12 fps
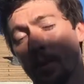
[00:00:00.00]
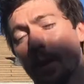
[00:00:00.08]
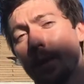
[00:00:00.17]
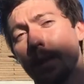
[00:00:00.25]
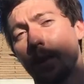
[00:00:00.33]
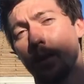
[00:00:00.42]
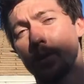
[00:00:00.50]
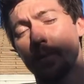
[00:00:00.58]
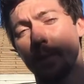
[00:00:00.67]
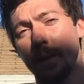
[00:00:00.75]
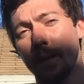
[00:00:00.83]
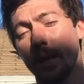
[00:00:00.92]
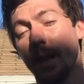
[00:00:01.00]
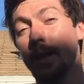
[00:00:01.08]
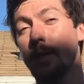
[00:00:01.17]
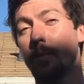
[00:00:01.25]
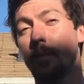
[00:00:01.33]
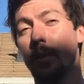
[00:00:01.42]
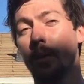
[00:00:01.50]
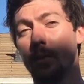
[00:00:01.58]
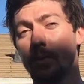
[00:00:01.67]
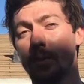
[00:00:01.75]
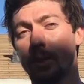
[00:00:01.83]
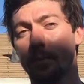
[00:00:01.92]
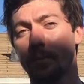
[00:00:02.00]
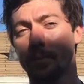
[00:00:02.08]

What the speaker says: and they ultimately end up in the ocean.